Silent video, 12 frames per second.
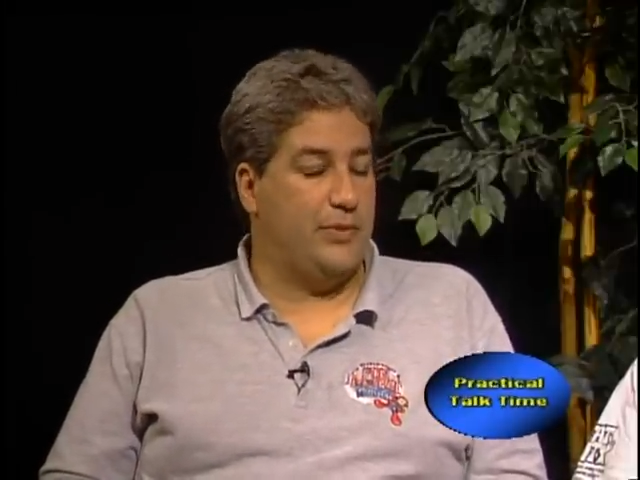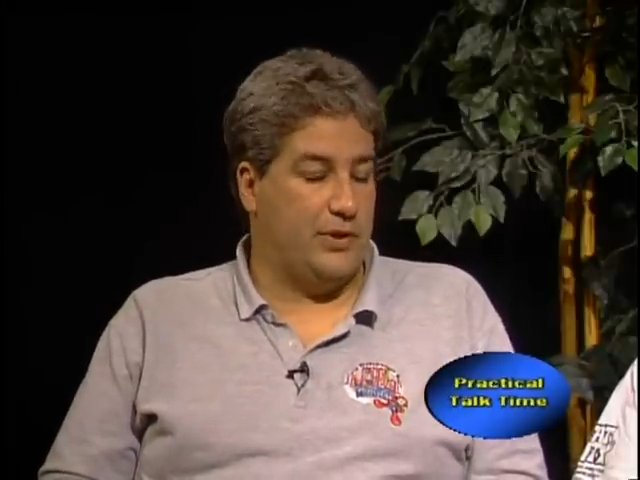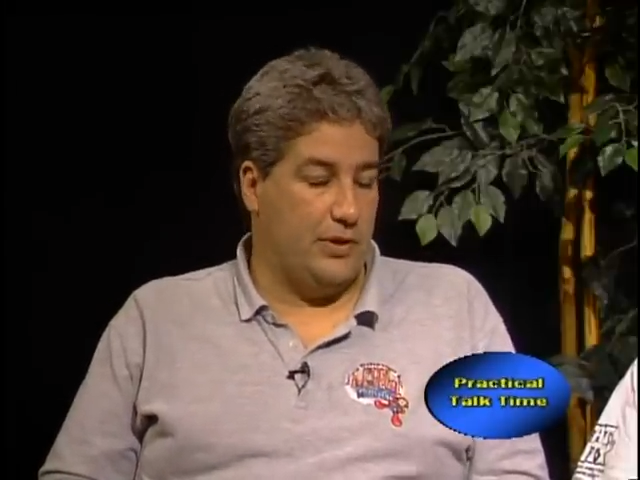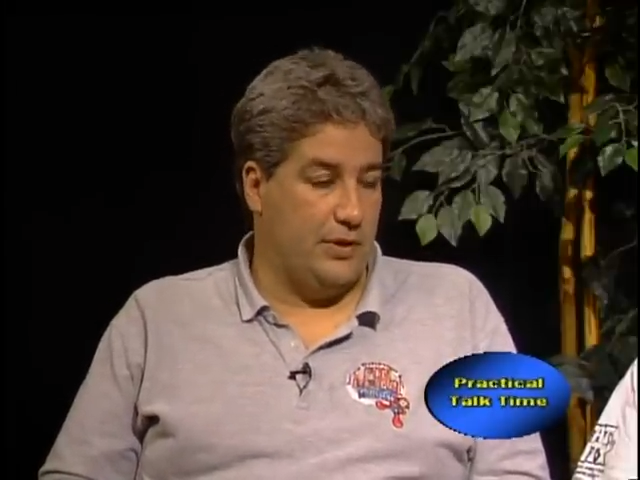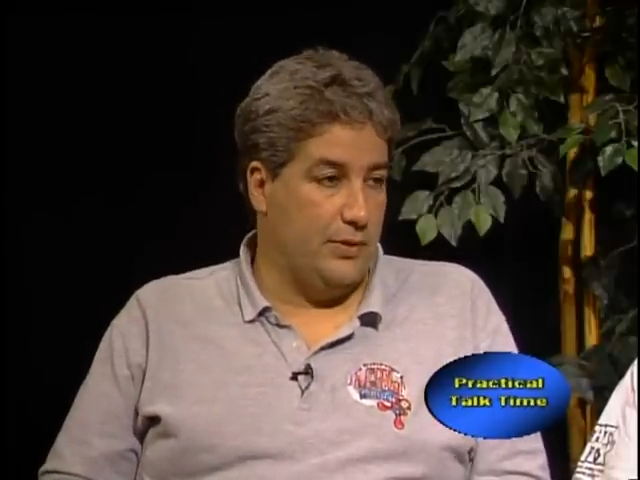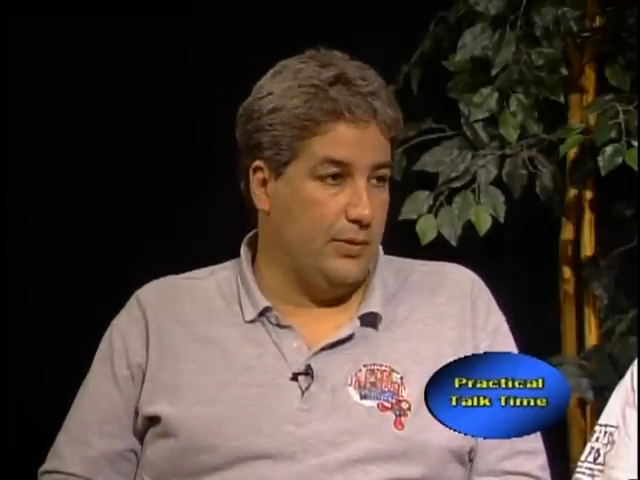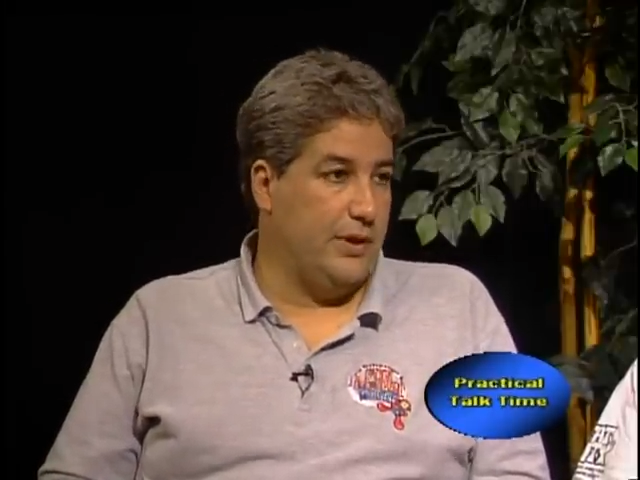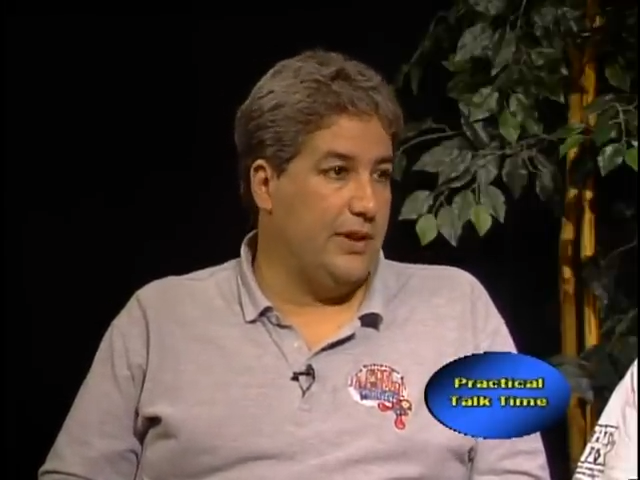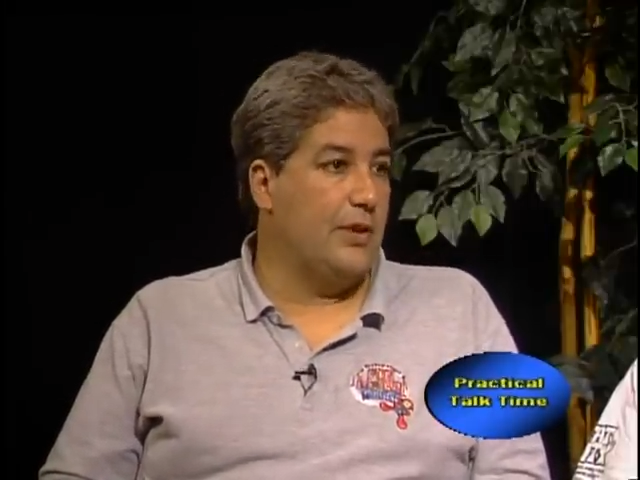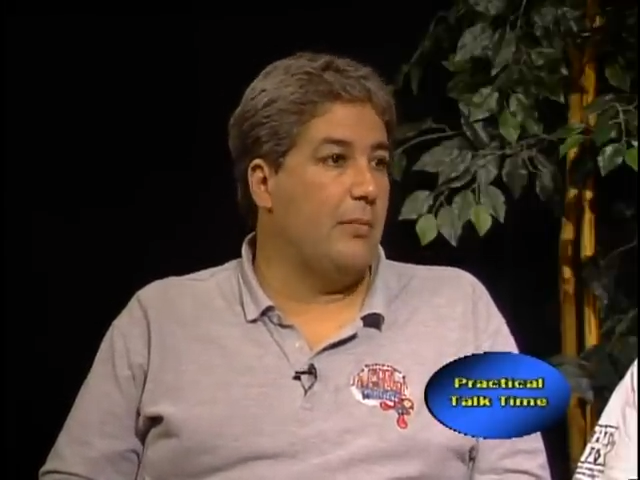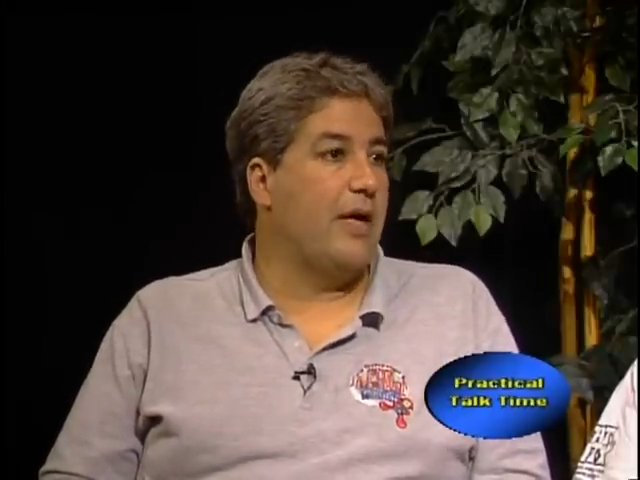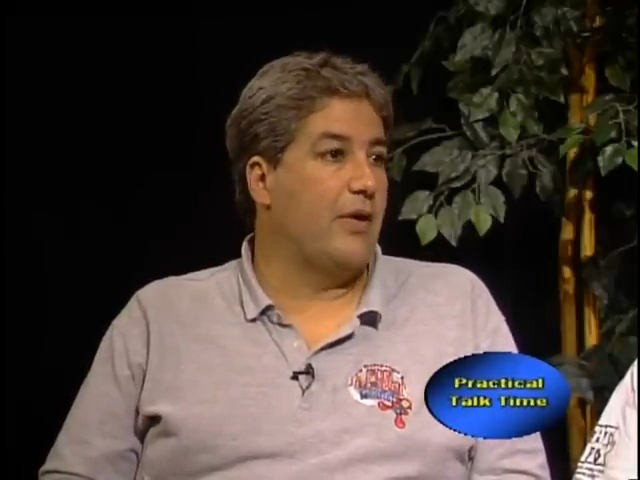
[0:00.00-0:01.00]
absolutely,
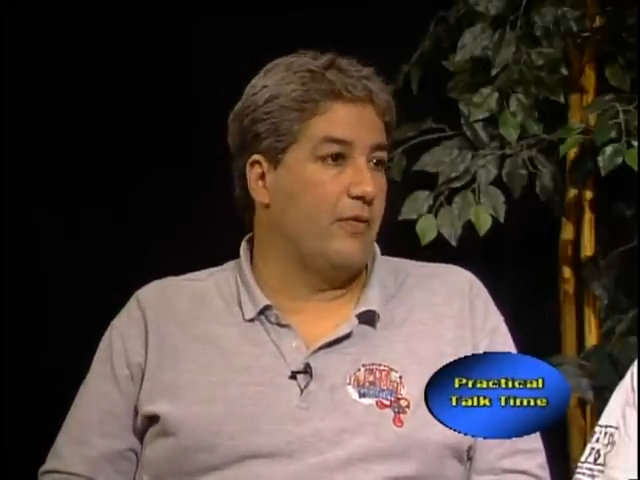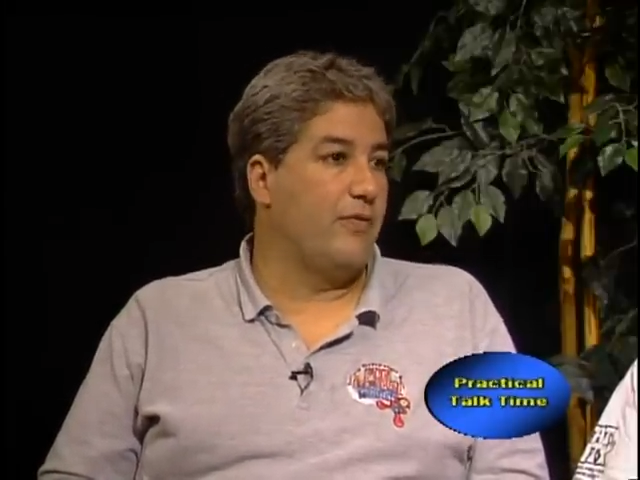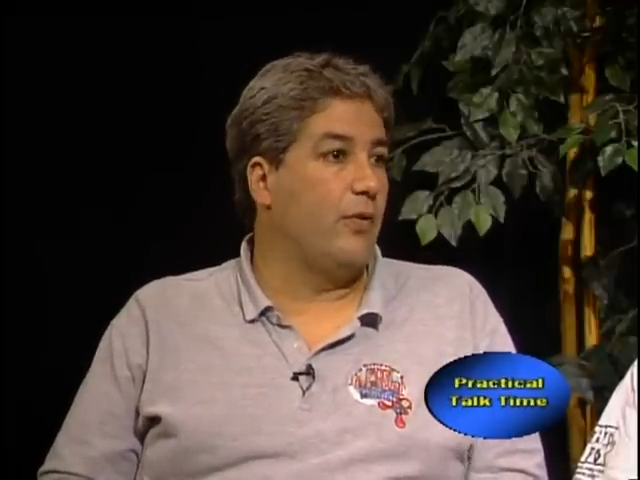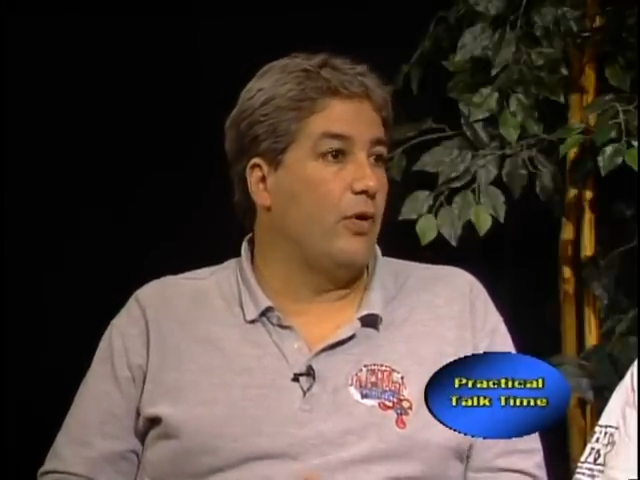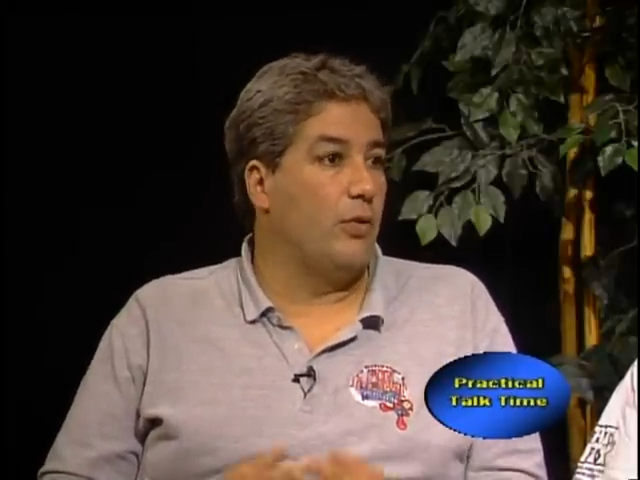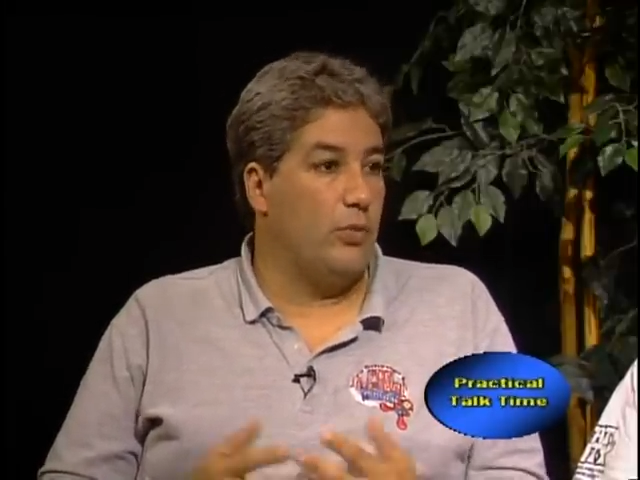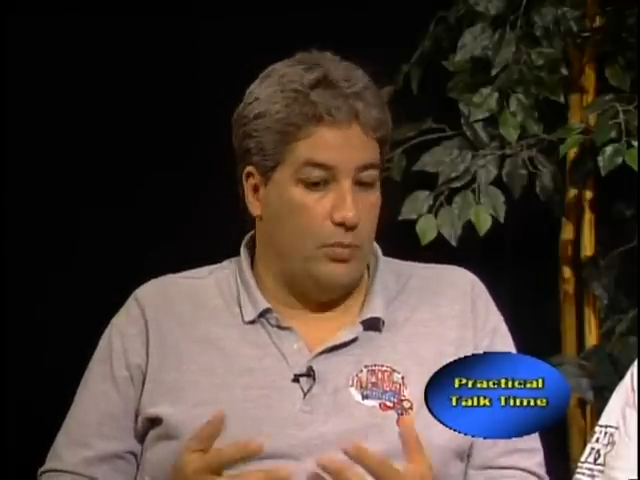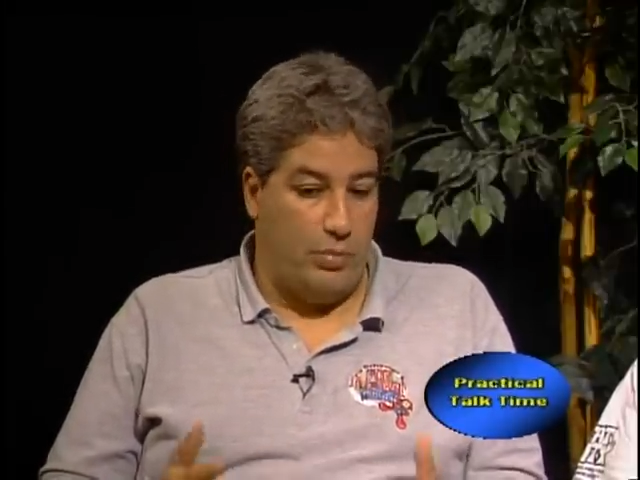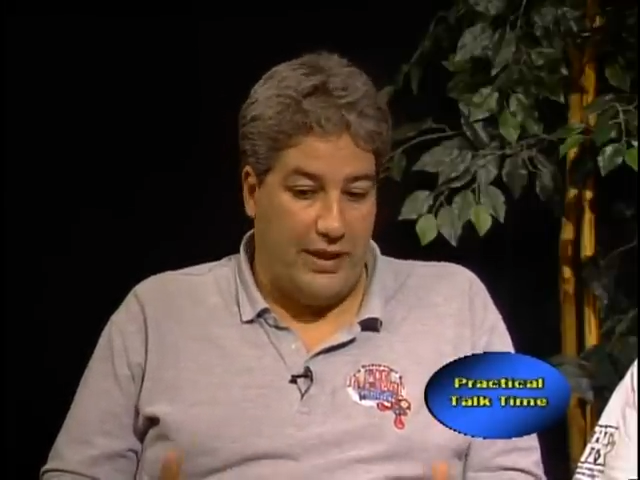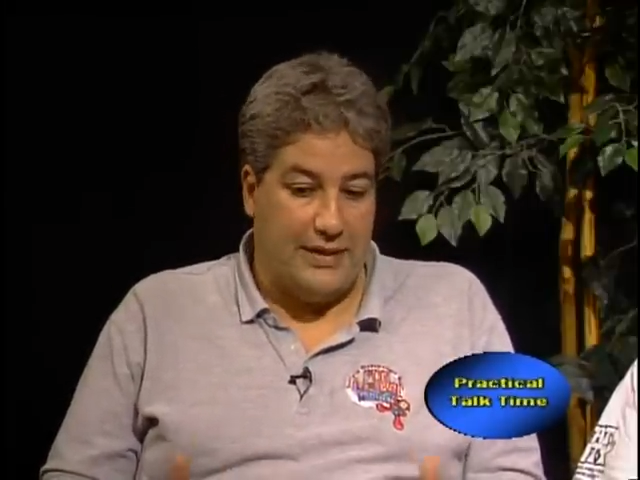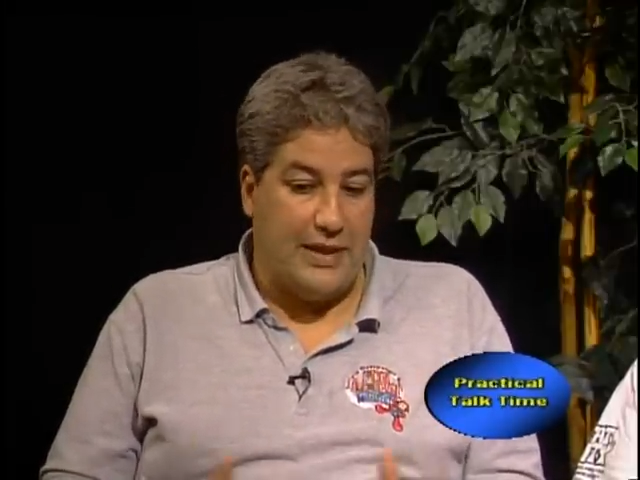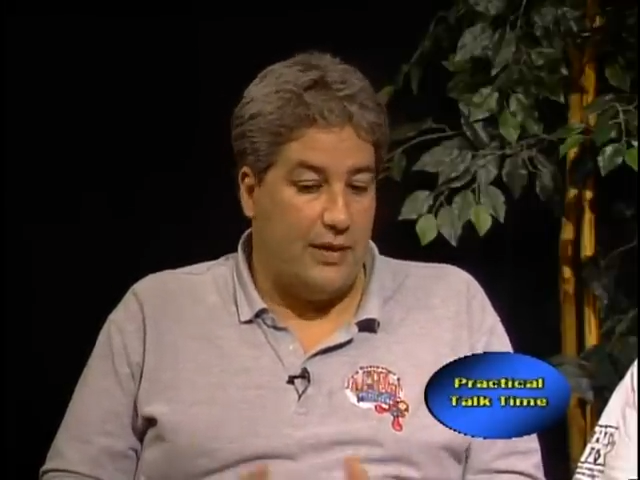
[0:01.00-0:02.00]
and the microflora will
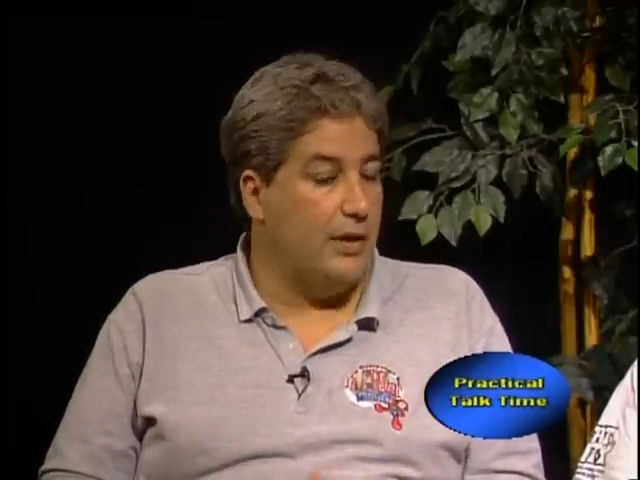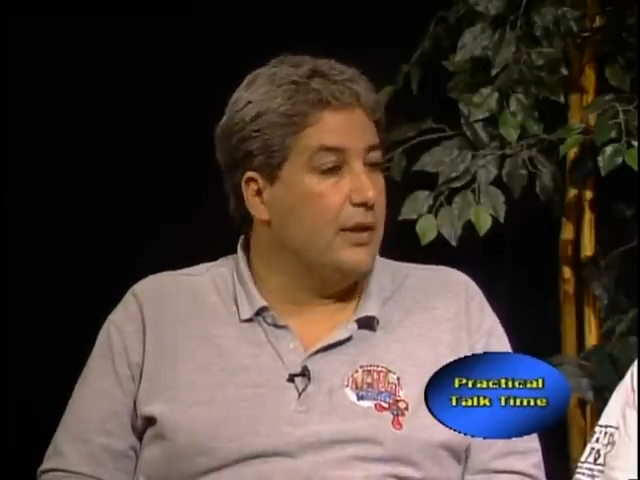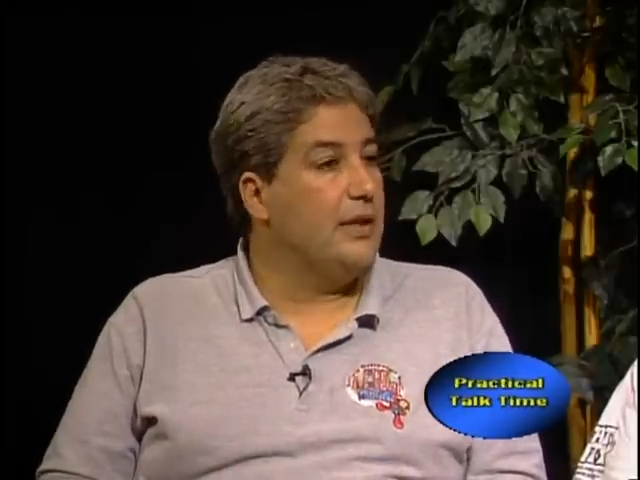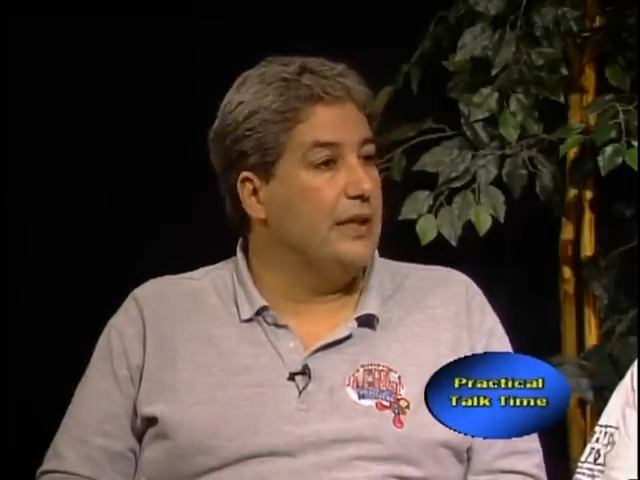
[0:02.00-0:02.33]
break down and